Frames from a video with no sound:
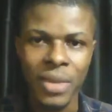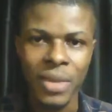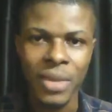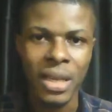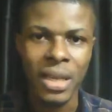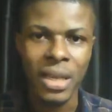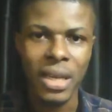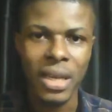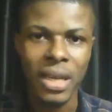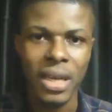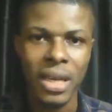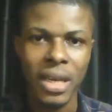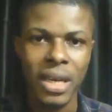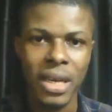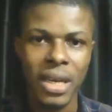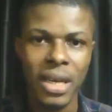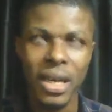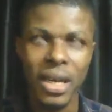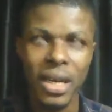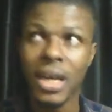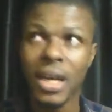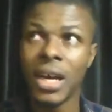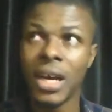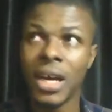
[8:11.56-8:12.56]

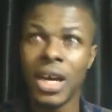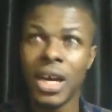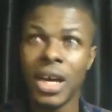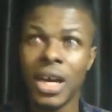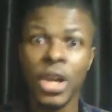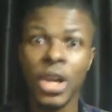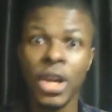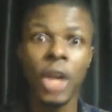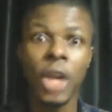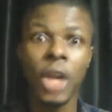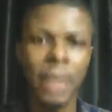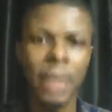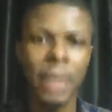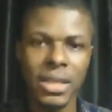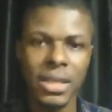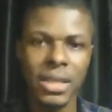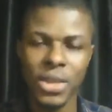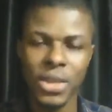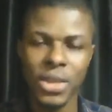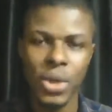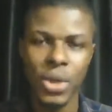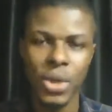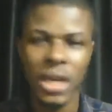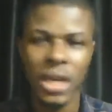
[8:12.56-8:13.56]

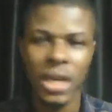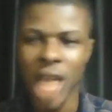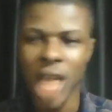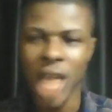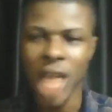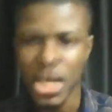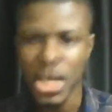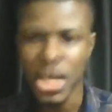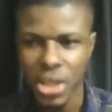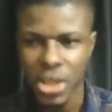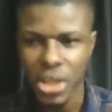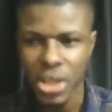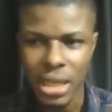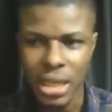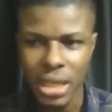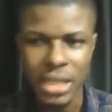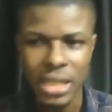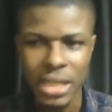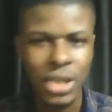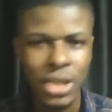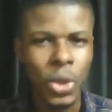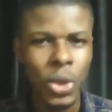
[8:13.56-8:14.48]
globalist, and you're a nationalist.